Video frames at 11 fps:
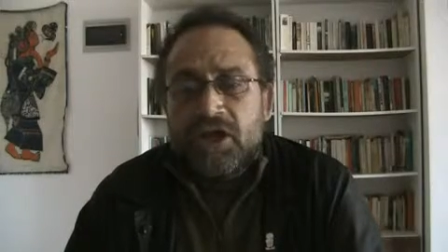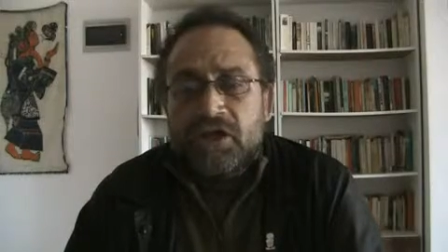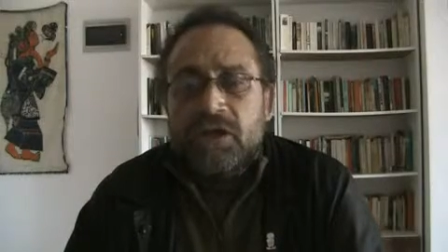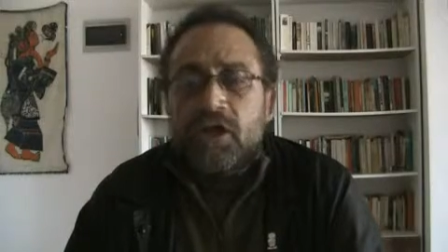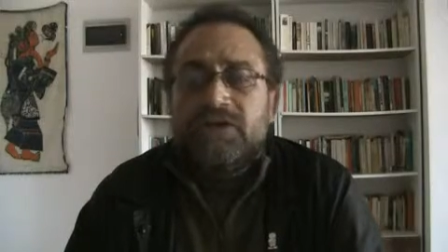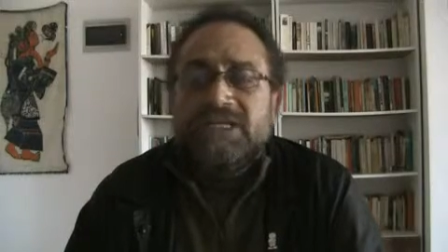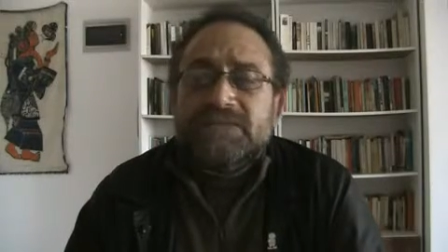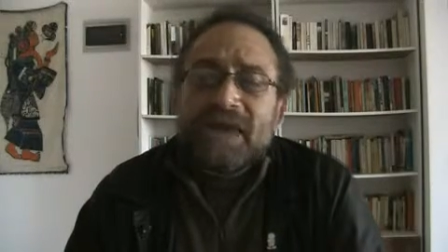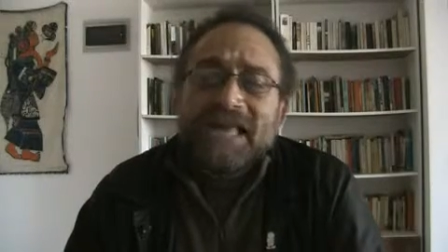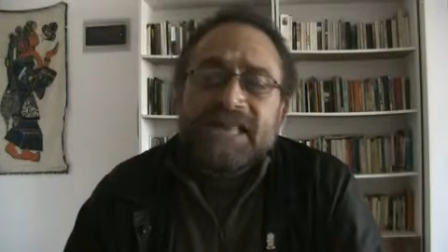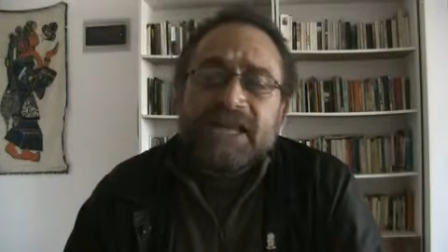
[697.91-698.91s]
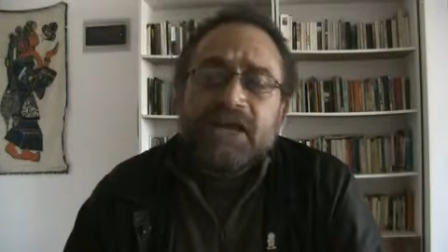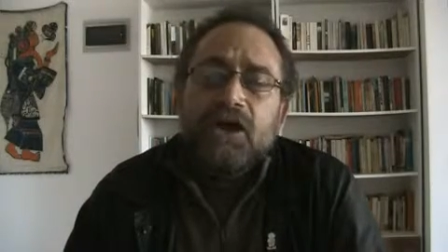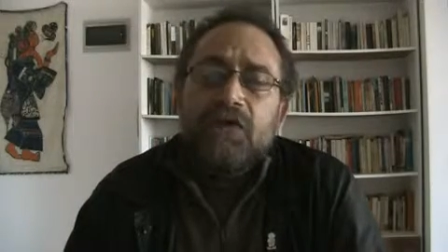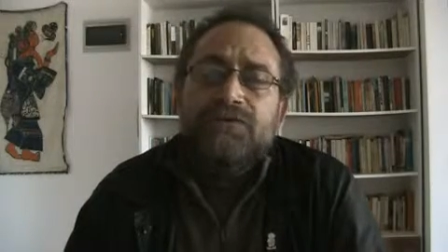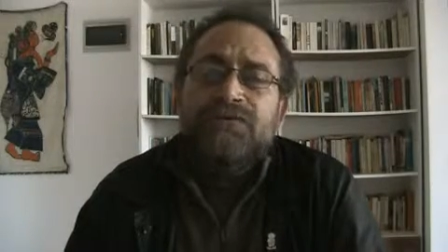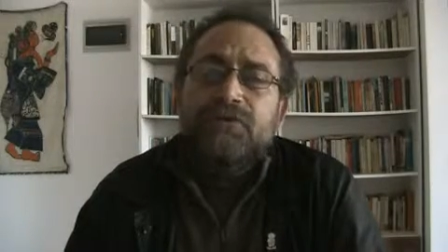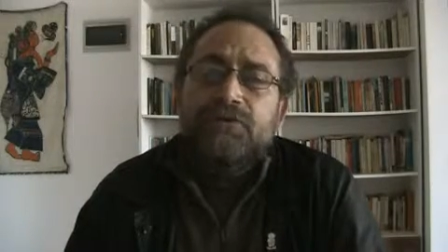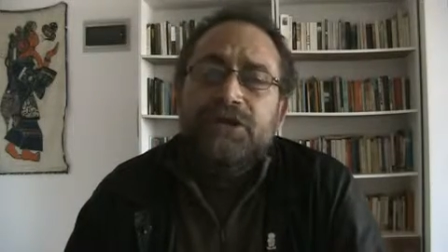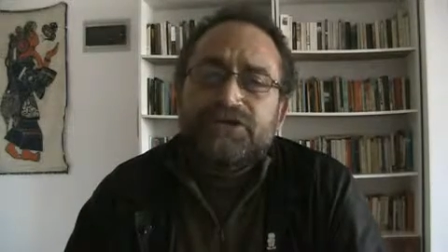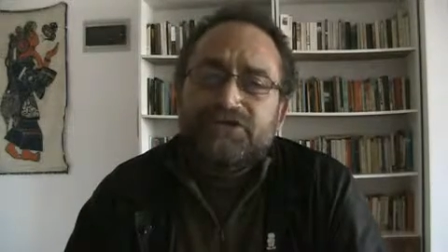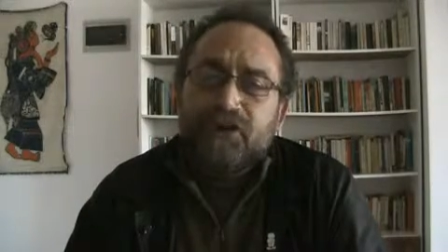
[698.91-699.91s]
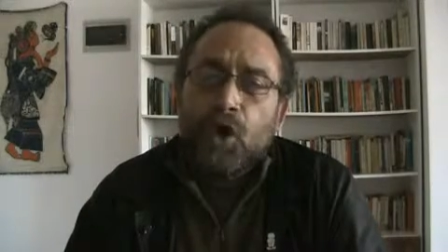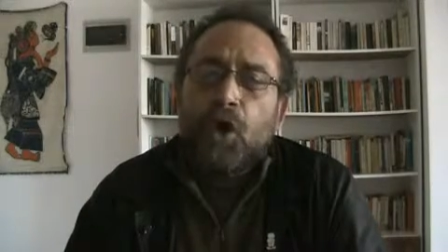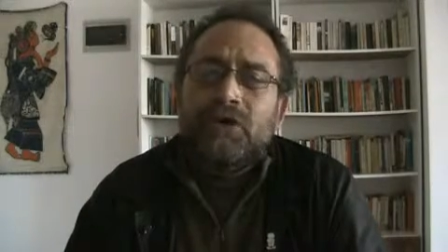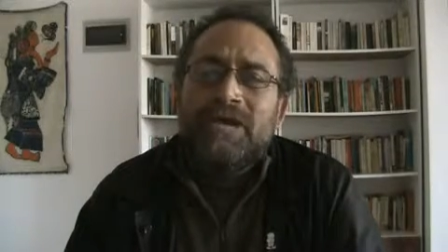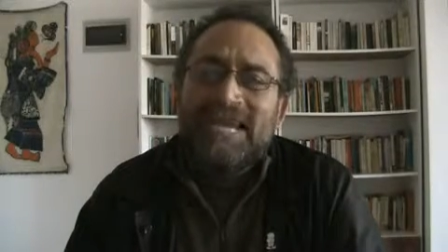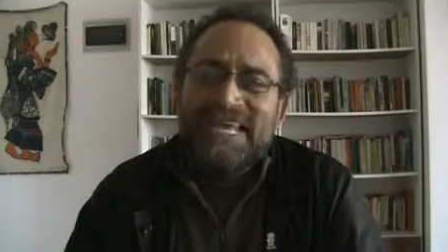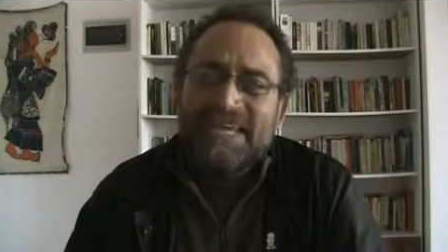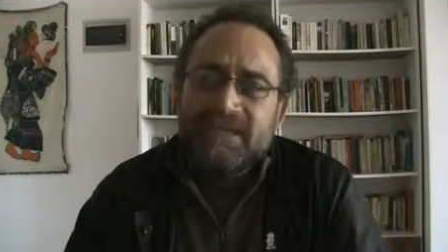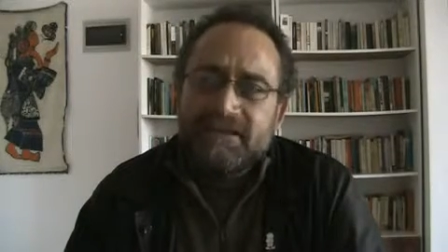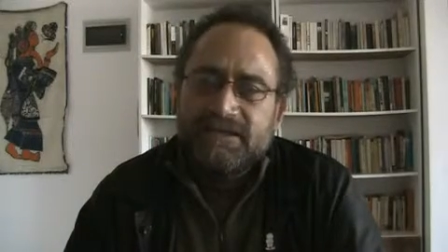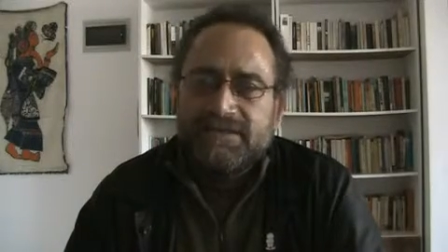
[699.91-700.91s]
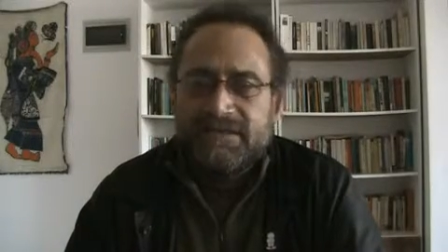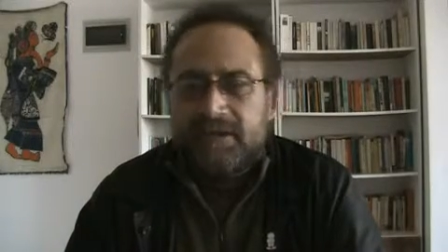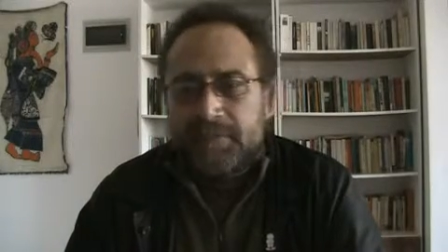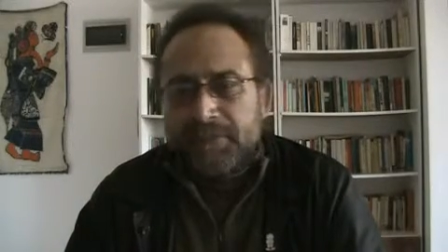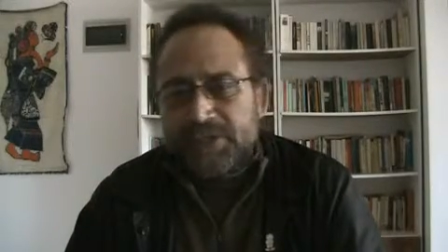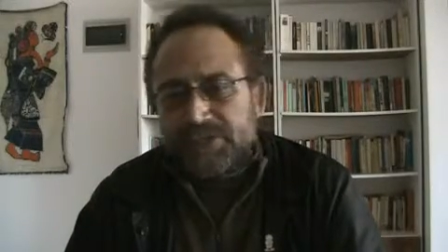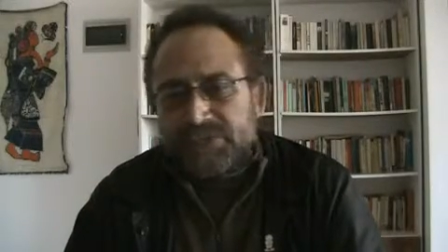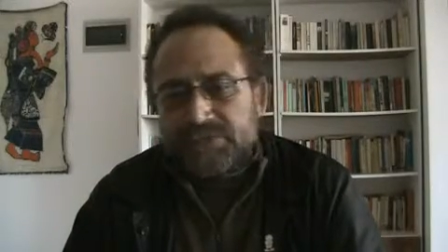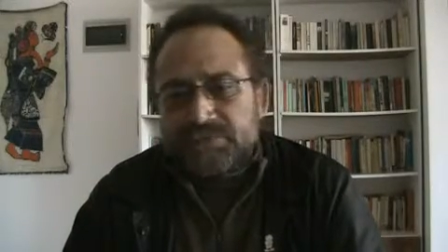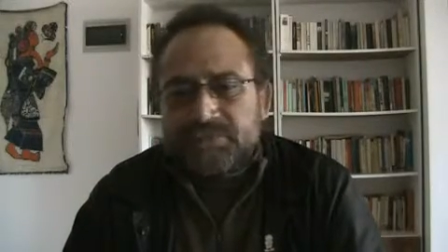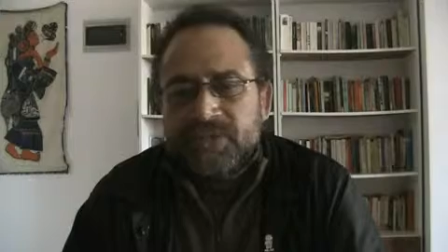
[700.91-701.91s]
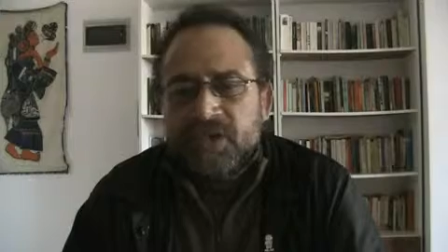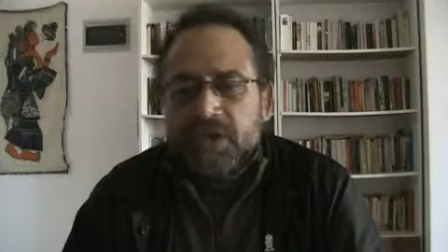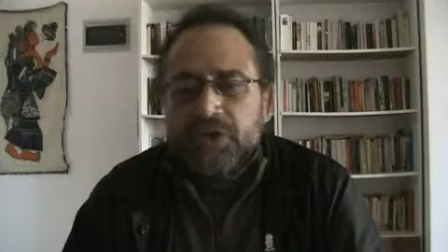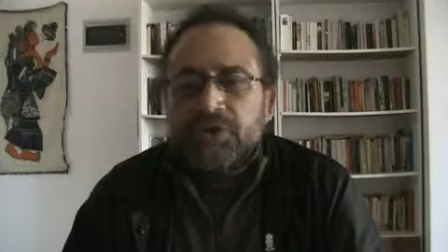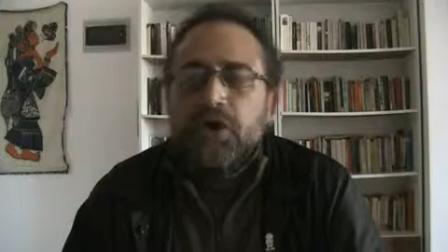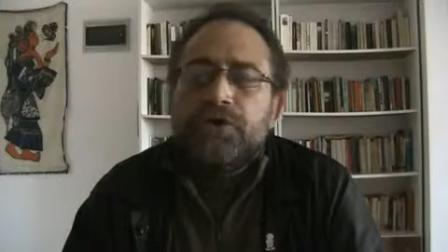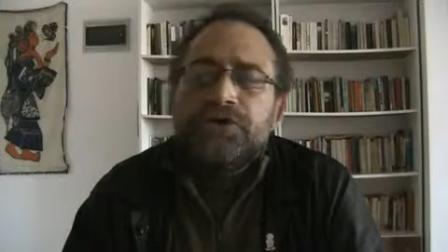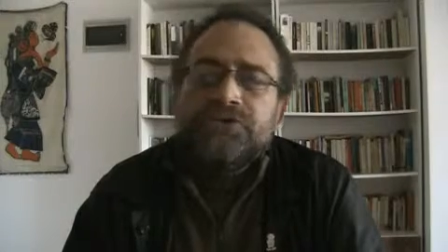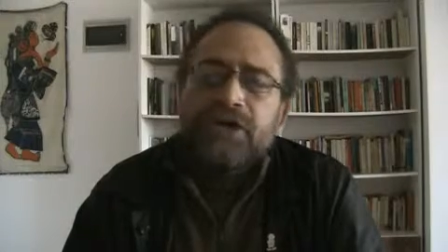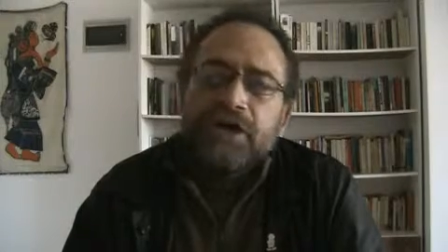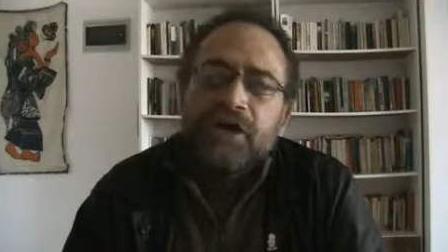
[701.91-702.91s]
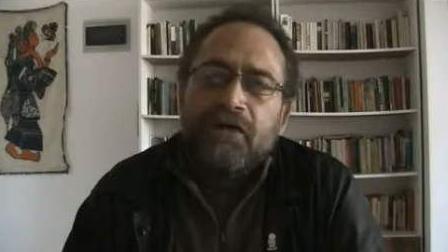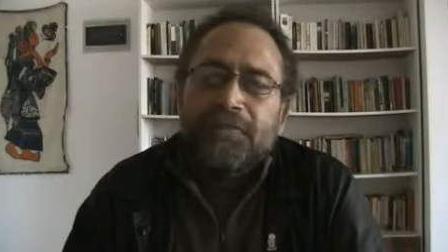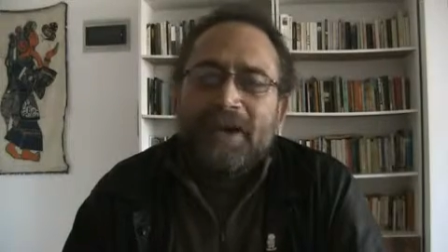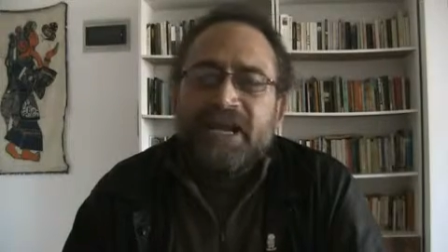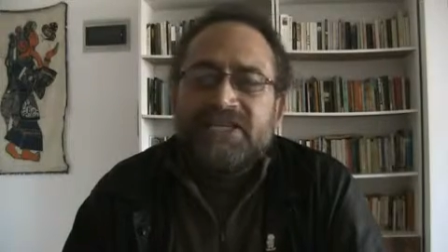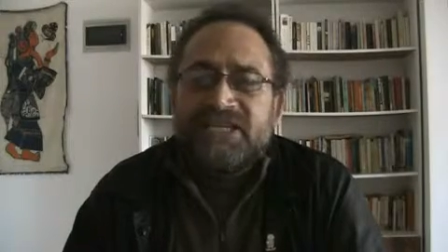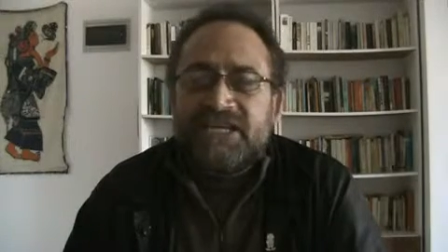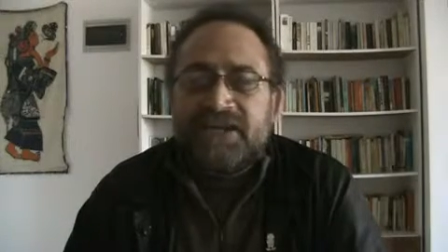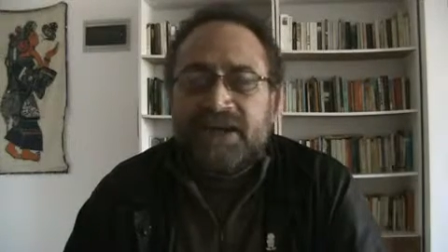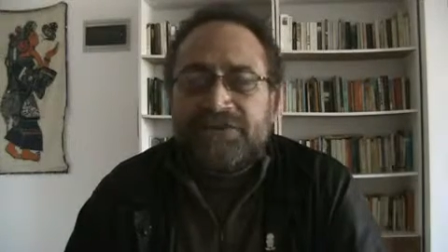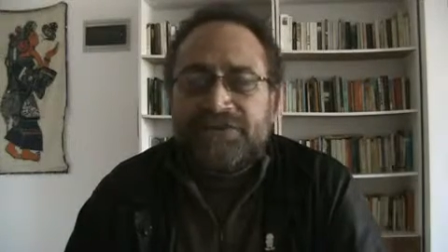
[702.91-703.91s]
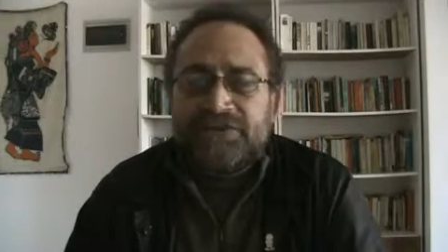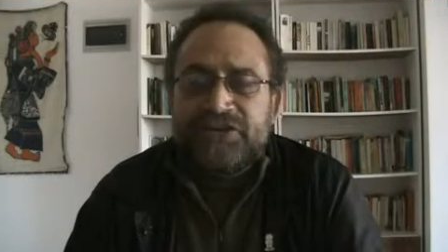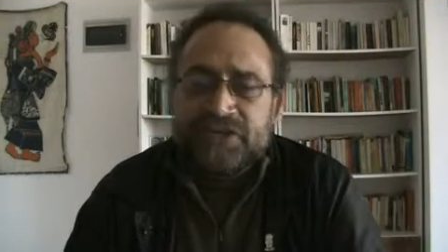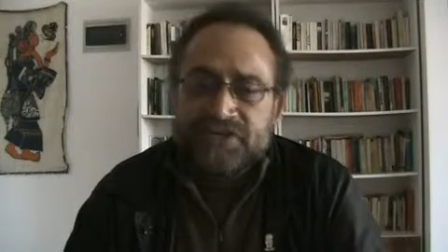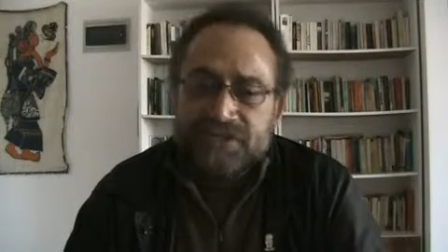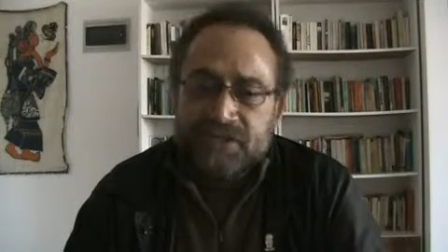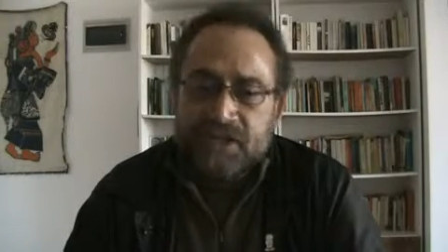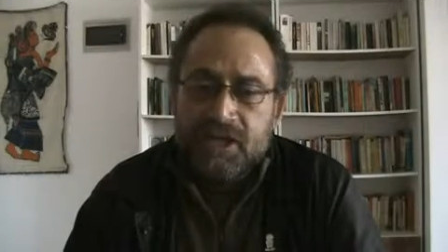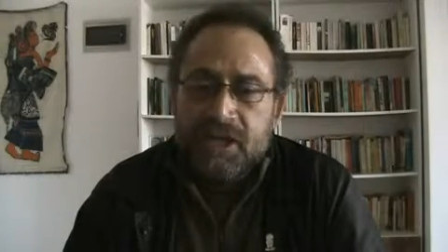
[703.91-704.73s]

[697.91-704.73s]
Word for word: No dismantling of Jewish-only settlements. No return of Palestinian refugees.